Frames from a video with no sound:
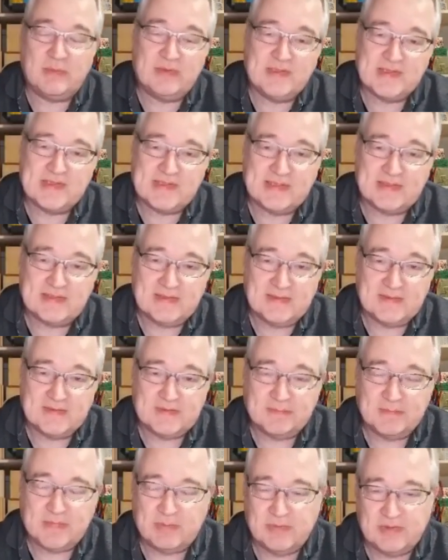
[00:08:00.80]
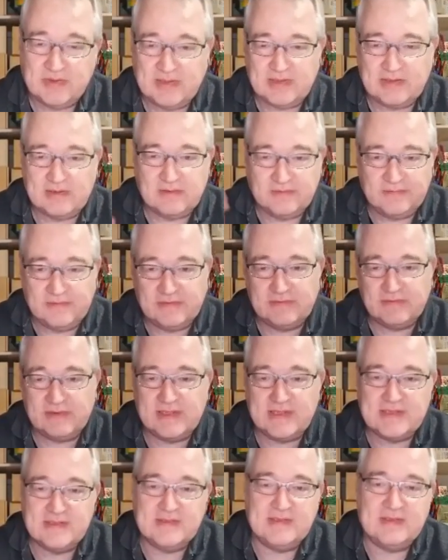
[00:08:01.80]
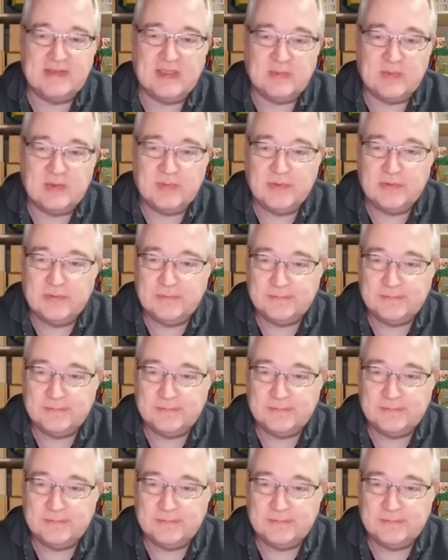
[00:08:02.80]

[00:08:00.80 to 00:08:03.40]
settings, memory configurations in the MMU.